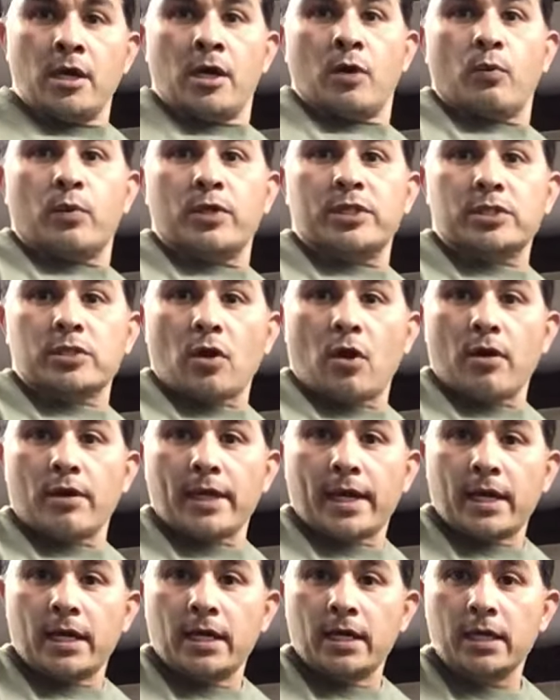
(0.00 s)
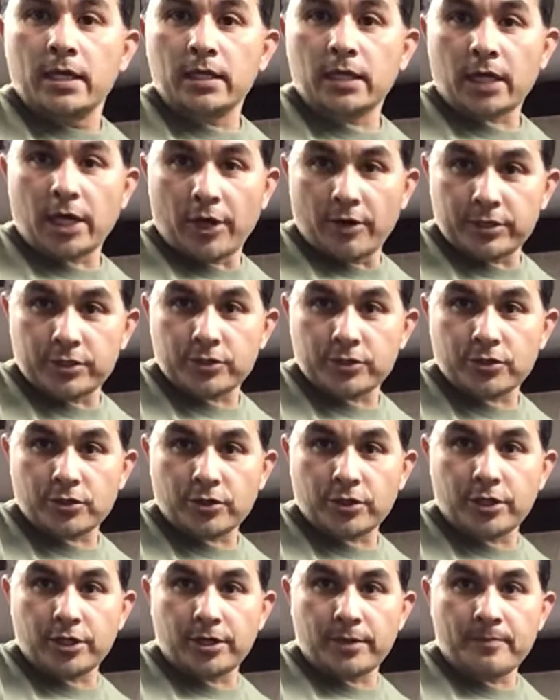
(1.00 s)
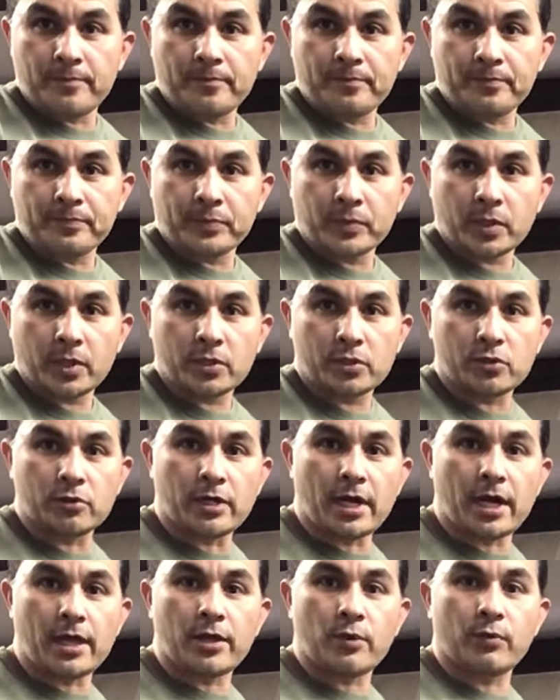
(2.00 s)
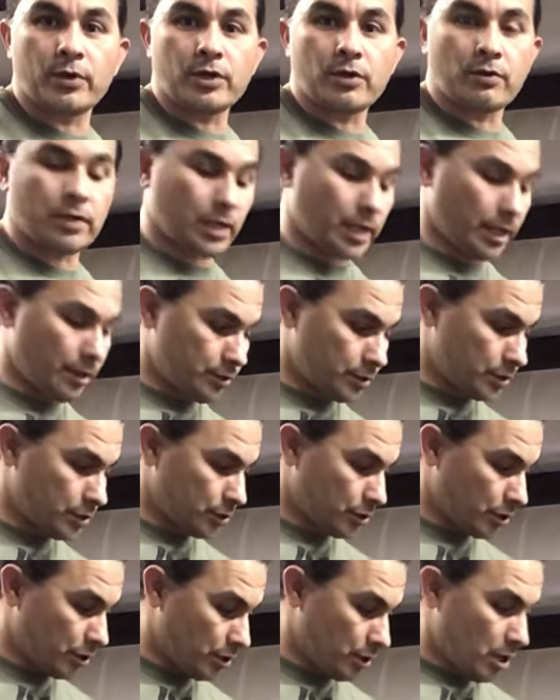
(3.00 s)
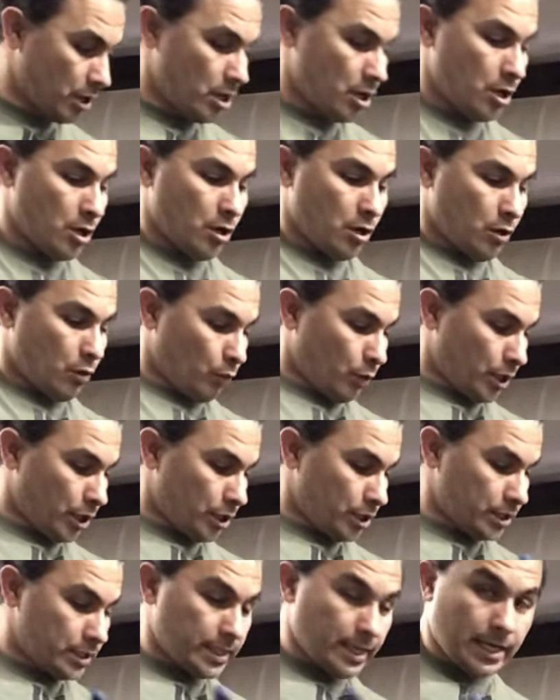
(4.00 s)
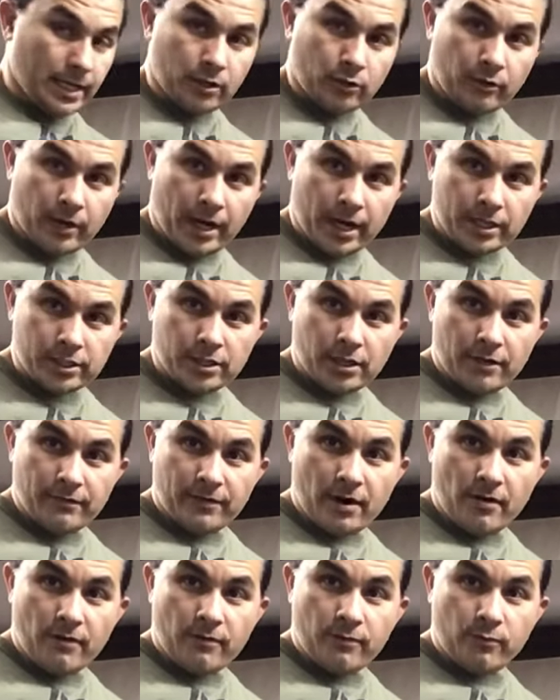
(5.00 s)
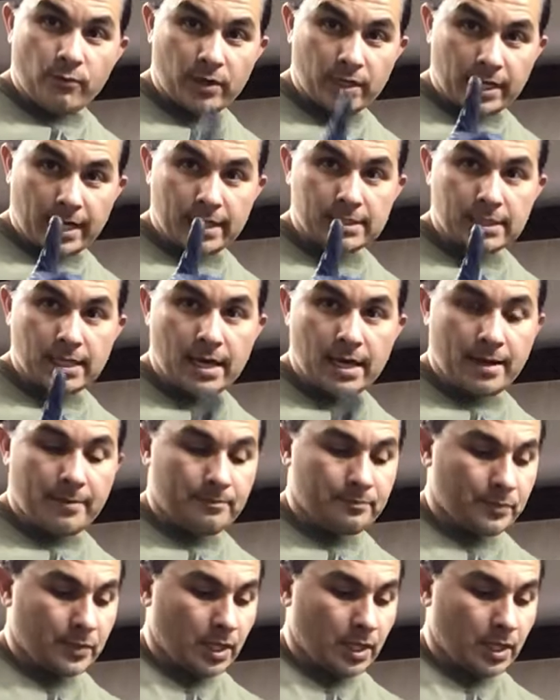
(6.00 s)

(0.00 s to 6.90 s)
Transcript: We saw that the clearances are good. So now that we know the clearance is good, we're going to take the crankshaft off one last time.